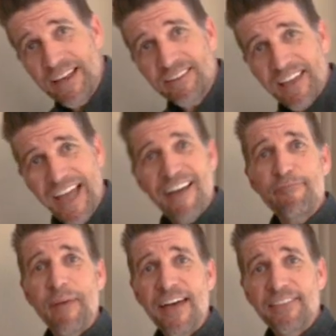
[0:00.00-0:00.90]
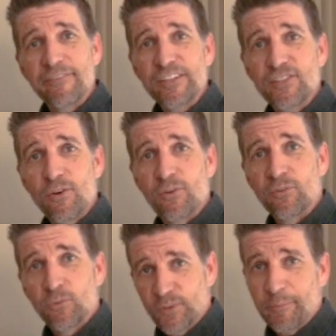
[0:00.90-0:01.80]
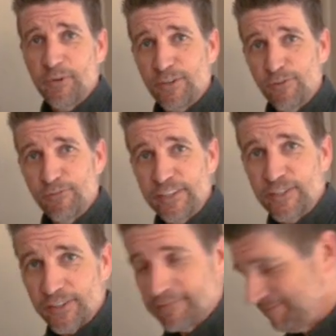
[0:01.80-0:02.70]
has a half bath of its own with a pretty cool feature.